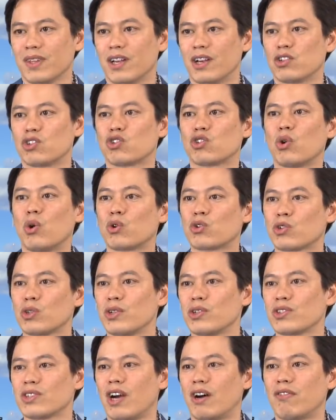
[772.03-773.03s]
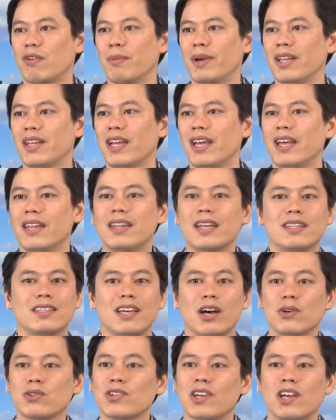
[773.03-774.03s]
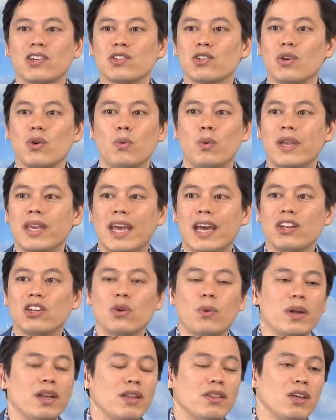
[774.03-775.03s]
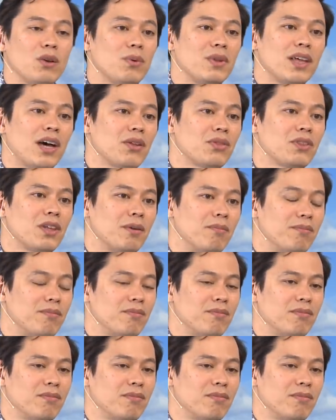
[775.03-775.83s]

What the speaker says: a socialist government that tells us we can't do anything without them.